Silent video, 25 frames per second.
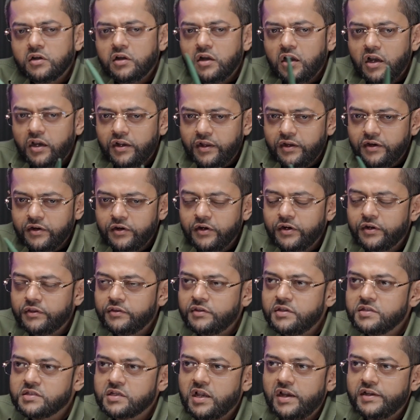And I heard
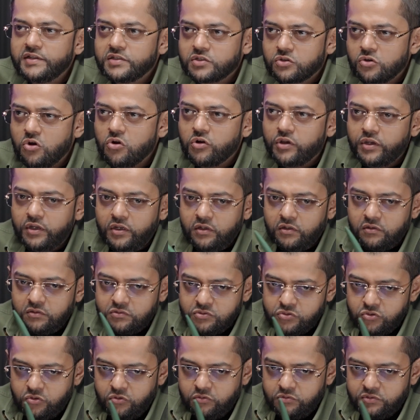these guys talking.
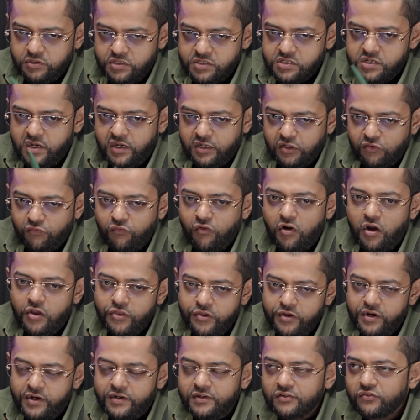So this guy's
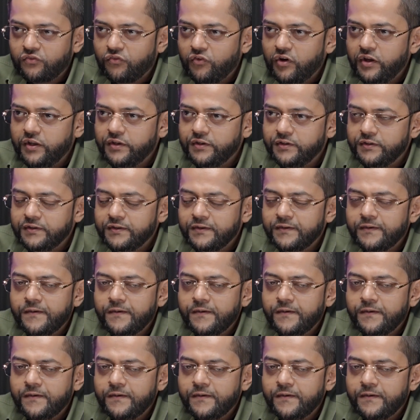father and his friend.